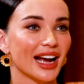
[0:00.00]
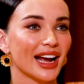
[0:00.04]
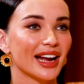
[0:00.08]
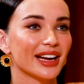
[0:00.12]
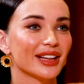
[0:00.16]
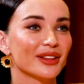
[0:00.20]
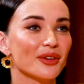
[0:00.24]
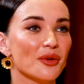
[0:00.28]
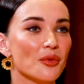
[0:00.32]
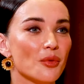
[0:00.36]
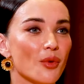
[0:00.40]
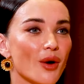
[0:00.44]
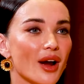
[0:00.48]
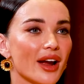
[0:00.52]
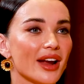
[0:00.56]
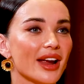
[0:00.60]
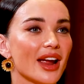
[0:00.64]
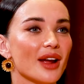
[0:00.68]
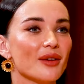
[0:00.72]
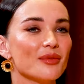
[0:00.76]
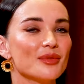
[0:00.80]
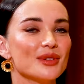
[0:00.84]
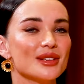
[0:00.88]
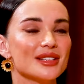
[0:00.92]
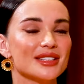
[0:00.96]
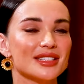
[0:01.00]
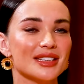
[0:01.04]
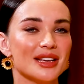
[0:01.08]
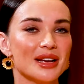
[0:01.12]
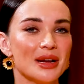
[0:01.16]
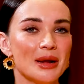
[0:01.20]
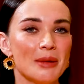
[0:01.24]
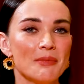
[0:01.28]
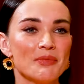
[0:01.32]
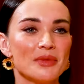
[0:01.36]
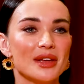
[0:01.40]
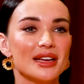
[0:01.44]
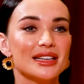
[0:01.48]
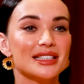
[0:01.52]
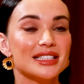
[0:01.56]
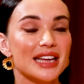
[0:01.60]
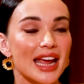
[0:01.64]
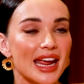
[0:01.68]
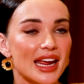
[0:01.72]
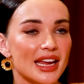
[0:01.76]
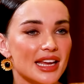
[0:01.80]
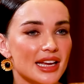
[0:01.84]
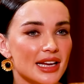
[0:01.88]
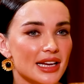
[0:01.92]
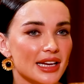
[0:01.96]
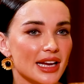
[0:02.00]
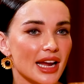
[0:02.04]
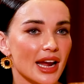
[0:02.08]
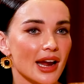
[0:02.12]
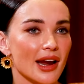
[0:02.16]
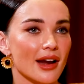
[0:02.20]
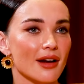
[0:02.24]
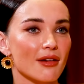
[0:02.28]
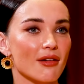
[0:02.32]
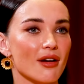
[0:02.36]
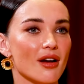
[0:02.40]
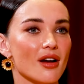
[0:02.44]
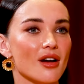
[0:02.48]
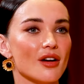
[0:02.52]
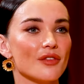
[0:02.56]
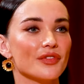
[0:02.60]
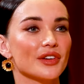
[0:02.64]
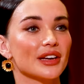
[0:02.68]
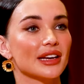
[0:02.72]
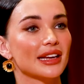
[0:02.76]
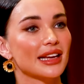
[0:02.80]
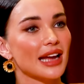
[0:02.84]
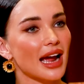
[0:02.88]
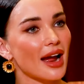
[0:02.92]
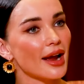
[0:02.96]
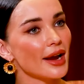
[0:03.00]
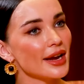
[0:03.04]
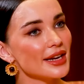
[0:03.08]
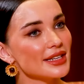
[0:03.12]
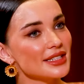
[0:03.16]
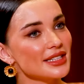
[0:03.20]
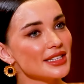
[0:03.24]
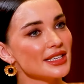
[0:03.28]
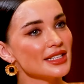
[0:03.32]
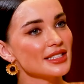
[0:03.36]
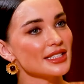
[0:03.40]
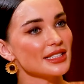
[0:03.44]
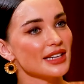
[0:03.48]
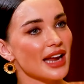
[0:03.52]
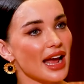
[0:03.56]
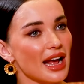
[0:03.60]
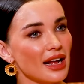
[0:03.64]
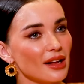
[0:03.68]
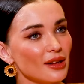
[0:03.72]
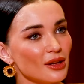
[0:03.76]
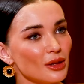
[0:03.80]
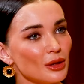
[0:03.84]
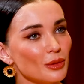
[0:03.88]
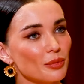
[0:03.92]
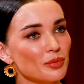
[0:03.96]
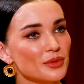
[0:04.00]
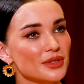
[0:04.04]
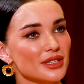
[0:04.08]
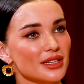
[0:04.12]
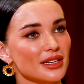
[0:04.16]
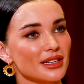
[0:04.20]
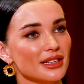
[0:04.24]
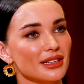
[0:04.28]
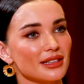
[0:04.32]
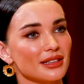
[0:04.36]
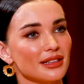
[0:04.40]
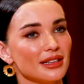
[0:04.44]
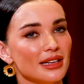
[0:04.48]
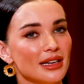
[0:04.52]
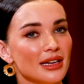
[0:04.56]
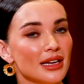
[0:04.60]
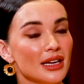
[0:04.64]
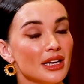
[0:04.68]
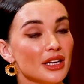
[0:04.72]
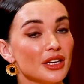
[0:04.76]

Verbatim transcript: And the way I was taken care of and guided and helped and,